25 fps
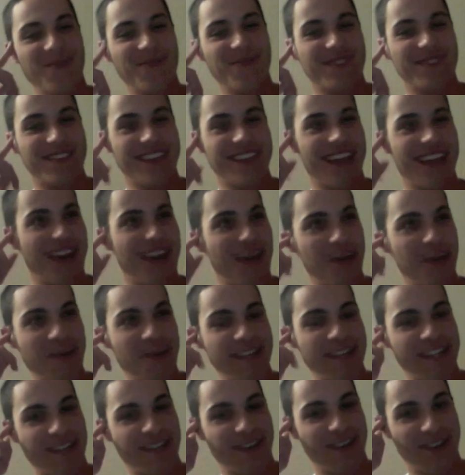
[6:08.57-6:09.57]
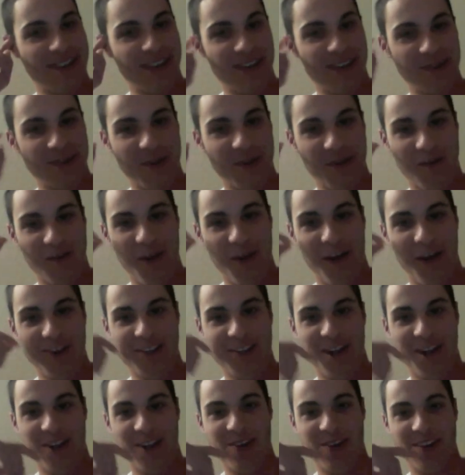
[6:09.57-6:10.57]
Yeah, no big deal. You know, twenty-four broke hours, one hundred,
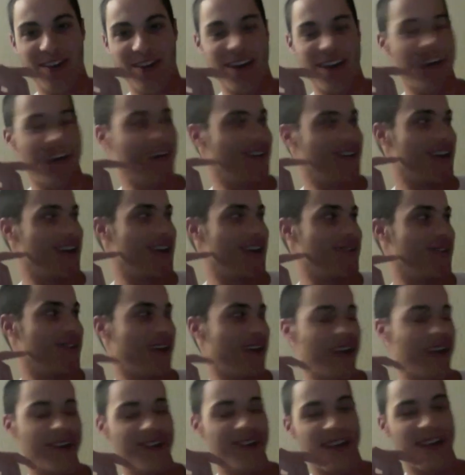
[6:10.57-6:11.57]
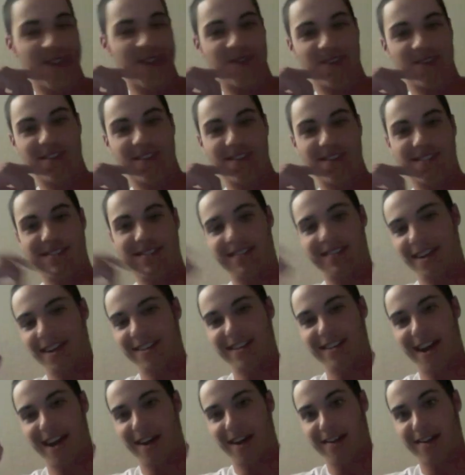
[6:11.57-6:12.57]
one hundred eight, one hundred eight views. You broke, know, that's how, broke,
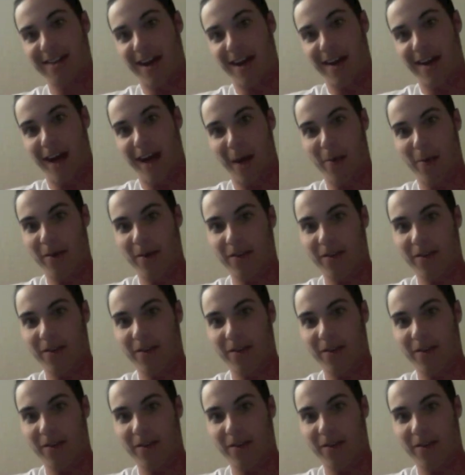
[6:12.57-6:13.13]
that's how it happens.